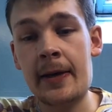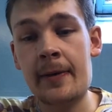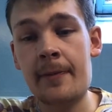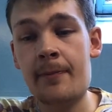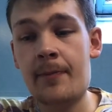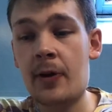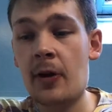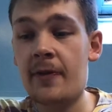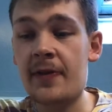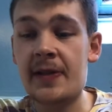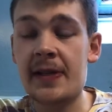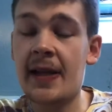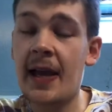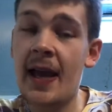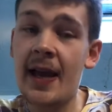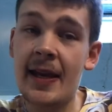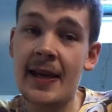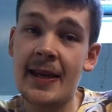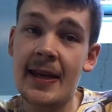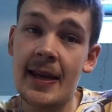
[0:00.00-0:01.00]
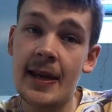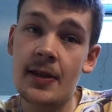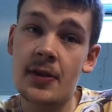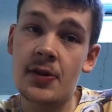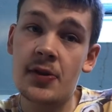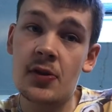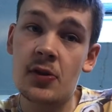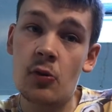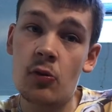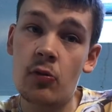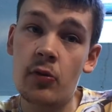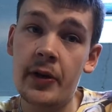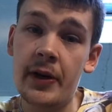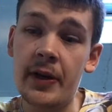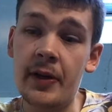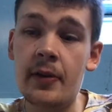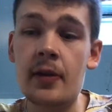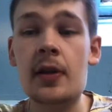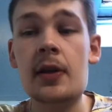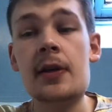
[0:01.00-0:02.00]
But obviously Harry
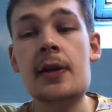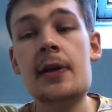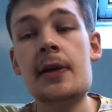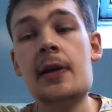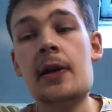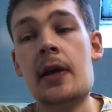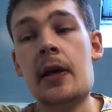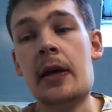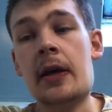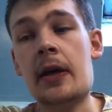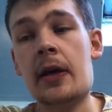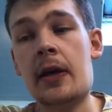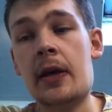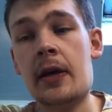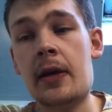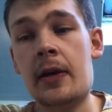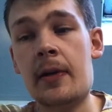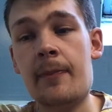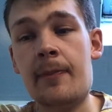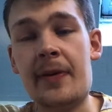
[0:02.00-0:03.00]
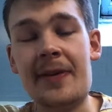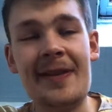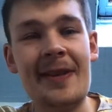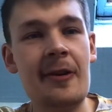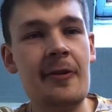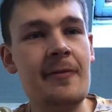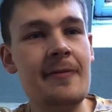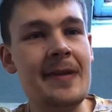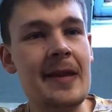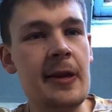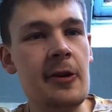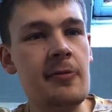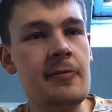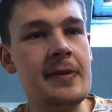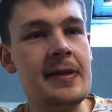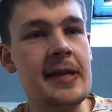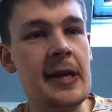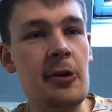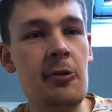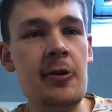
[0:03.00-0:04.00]
Kane's scoring, but
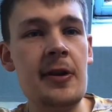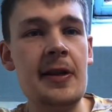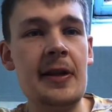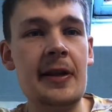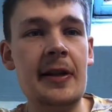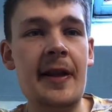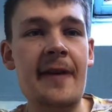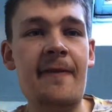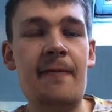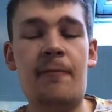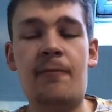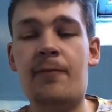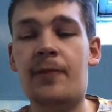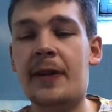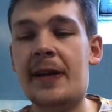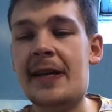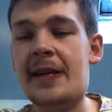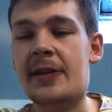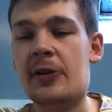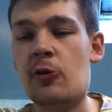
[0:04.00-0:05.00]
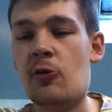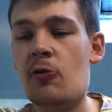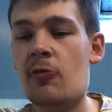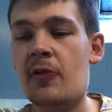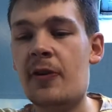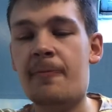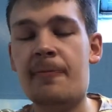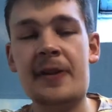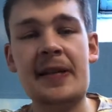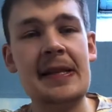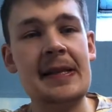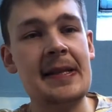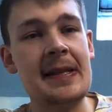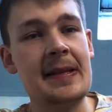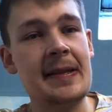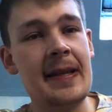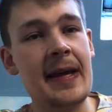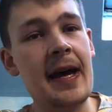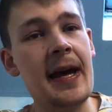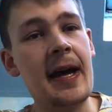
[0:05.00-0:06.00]
they're down in 11th place. Who
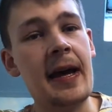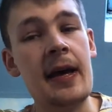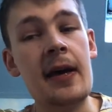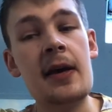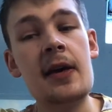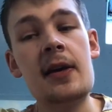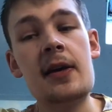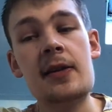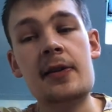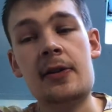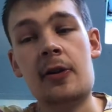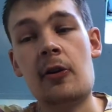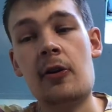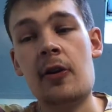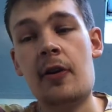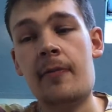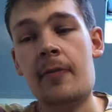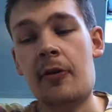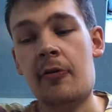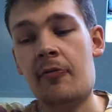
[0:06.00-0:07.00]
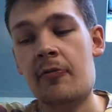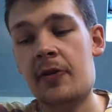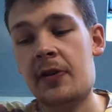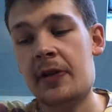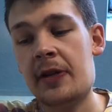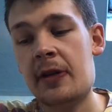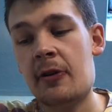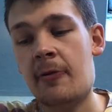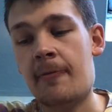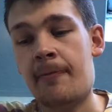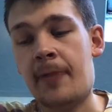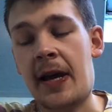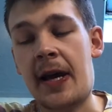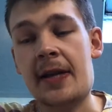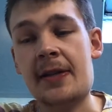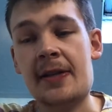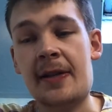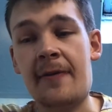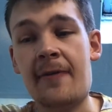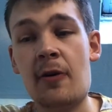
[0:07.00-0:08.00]
would have predicted that? Tottenham are
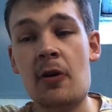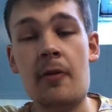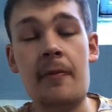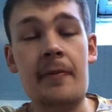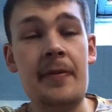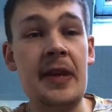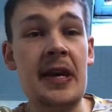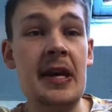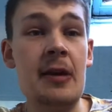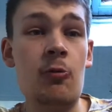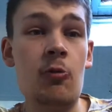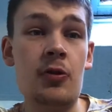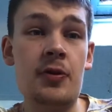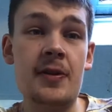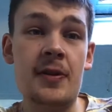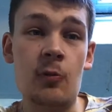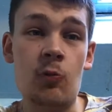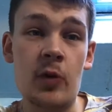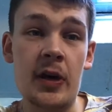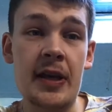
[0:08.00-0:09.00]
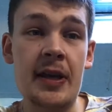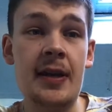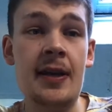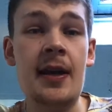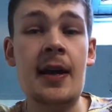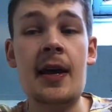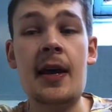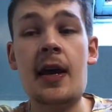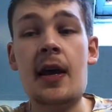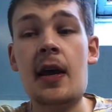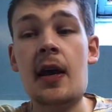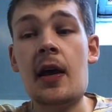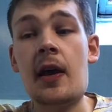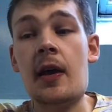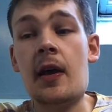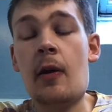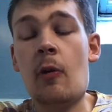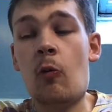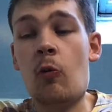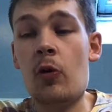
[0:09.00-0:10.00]
really on patchy form. They want to win.
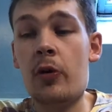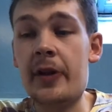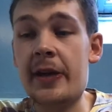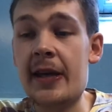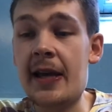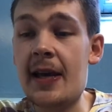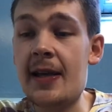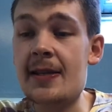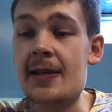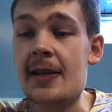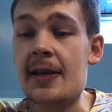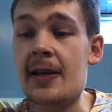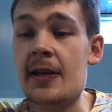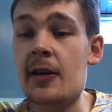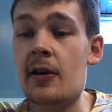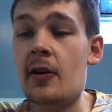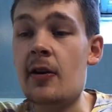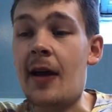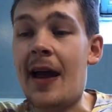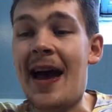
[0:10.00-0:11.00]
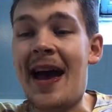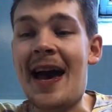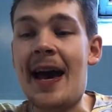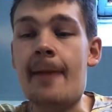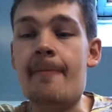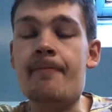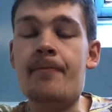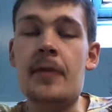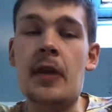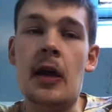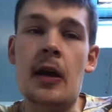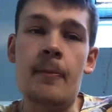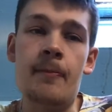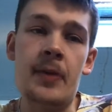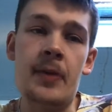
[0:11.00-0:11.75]
Will they get it here?